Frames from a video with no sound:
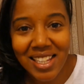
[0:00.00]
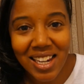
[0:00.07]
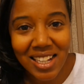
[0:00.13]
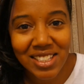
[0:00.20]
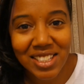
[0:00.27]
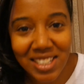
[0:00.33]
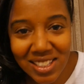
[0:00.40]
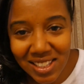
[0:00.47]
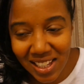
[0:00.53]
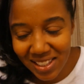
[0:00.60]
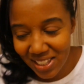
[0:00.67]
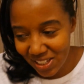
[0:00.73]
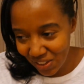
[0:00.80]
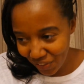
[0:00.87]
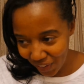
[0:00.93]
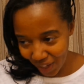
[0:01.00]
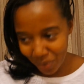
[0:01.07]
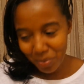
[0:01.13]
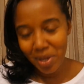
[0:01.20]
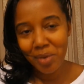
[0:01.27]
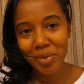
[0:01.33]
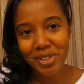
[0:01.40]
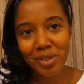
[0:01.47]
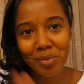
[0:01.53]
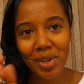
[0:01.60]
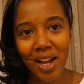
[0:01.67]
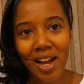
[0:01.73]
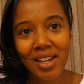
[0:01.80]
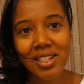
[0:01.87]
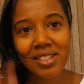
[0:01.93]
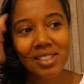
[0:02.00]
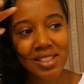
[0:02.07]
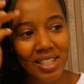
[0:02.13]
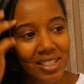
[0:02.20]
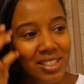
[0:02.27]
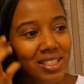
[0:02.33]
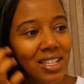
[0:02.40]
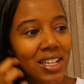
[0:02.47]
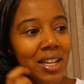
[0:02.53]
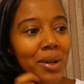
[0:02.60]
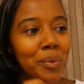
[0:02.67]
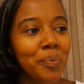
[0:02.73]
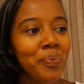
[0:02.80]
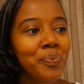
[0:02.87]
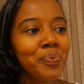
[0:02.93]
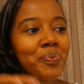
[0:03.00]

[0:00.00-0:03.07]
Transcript: and I shouldn't let this affect me, but to be honest, listening